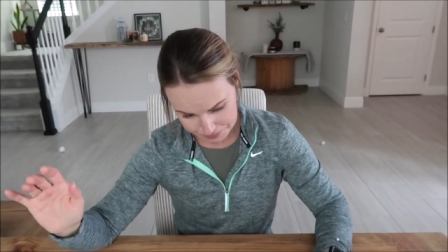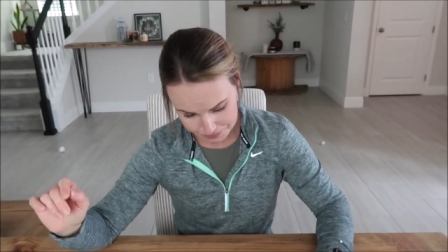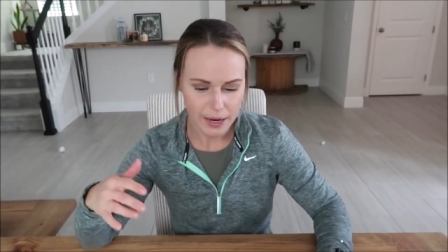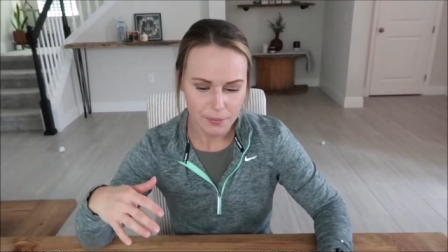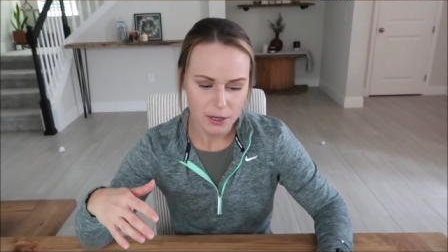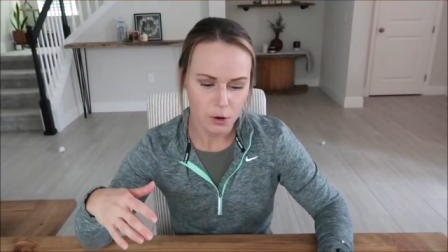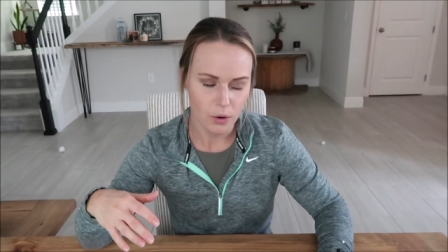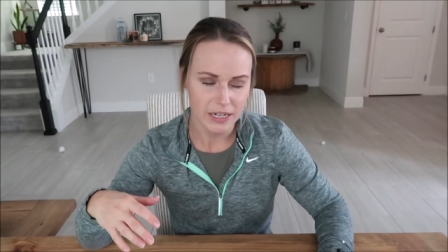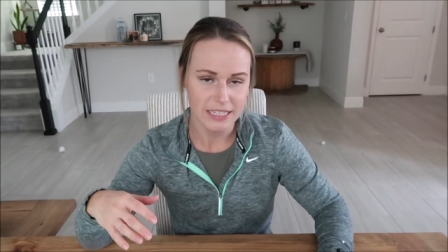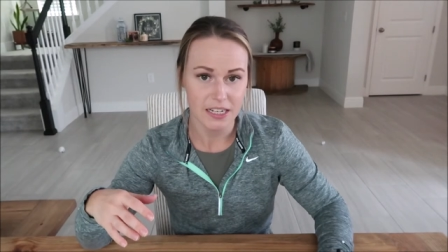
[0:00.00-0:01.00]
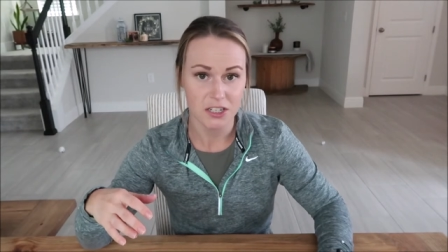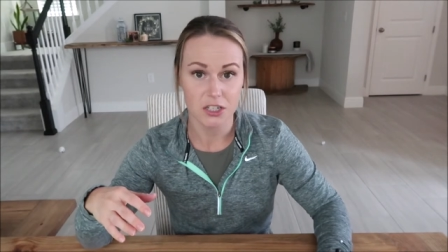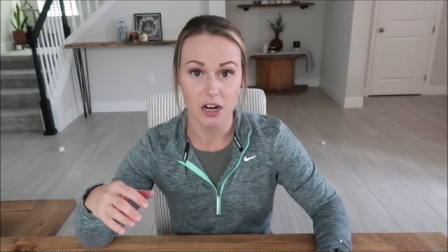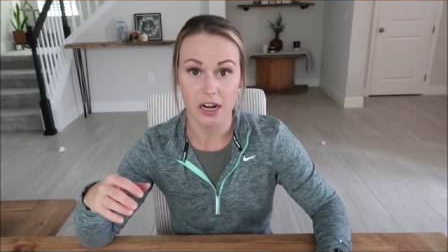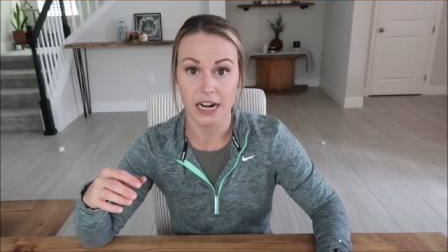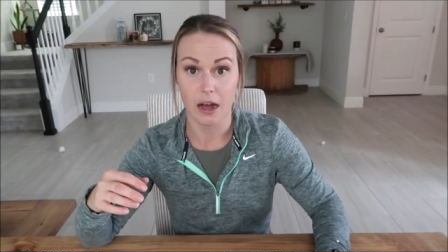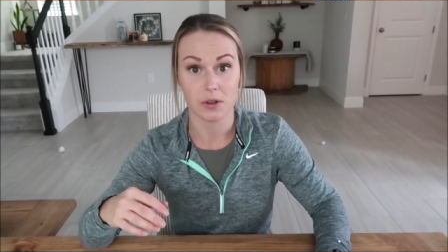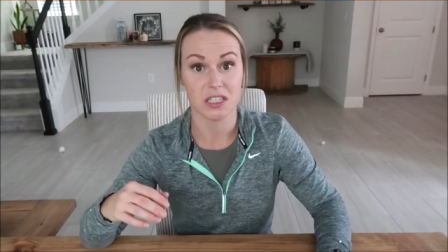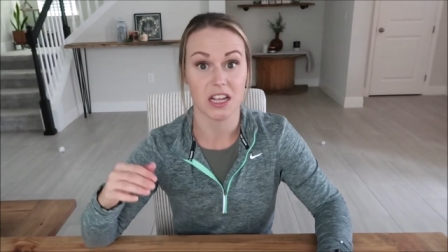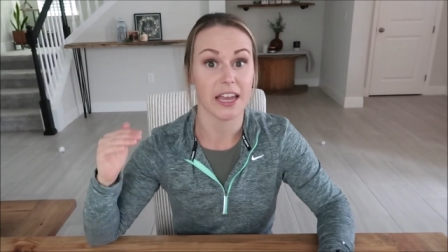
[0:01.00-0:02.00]
Right when quarantine started, I
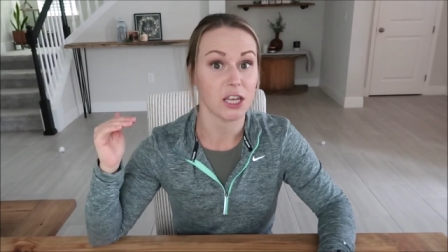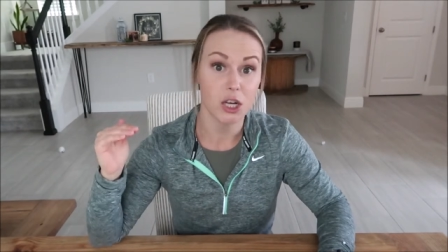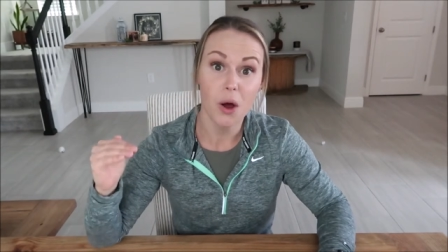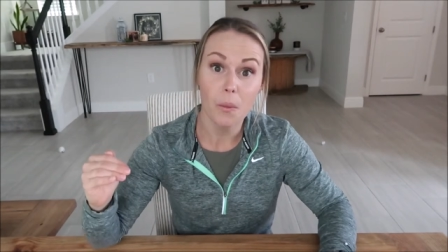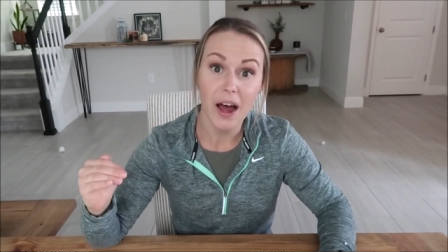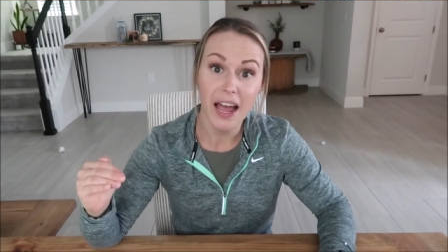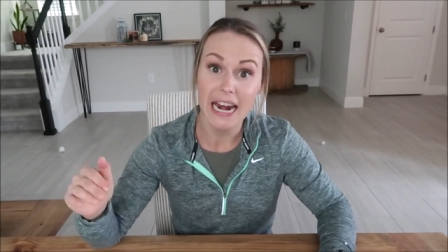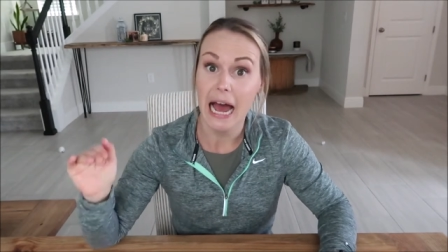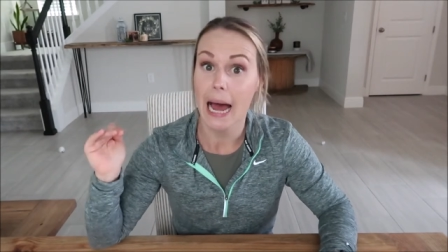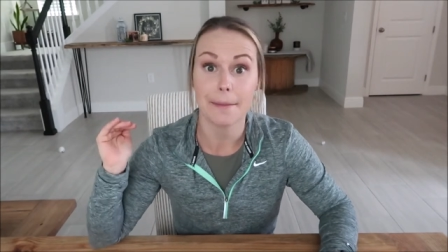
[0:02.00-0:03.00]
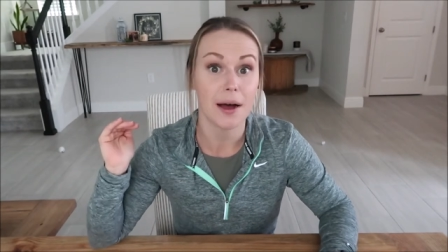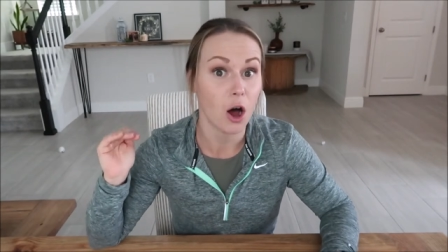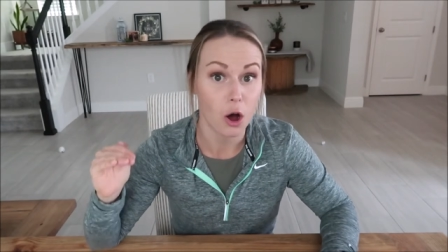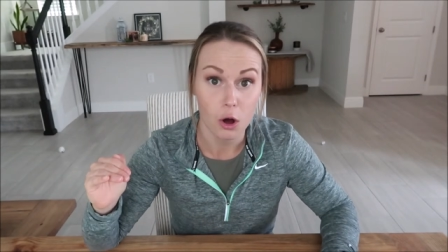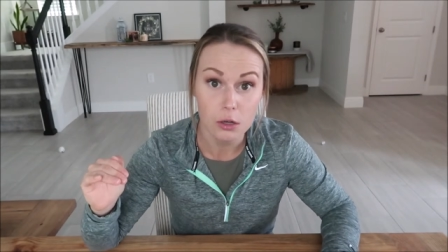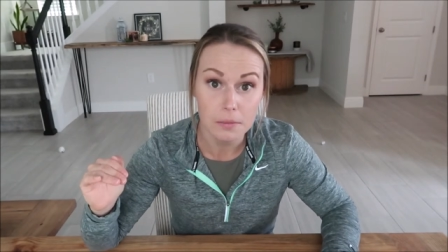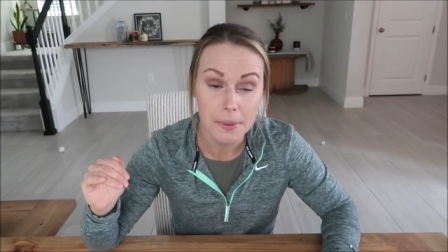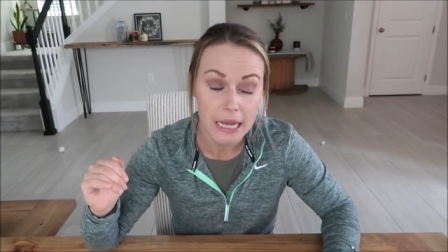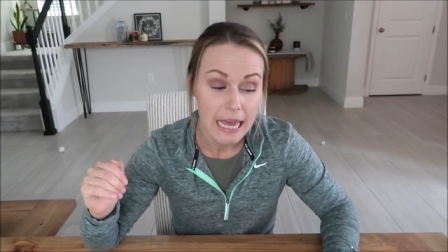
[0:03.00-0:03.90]
was like, you know what? I'm home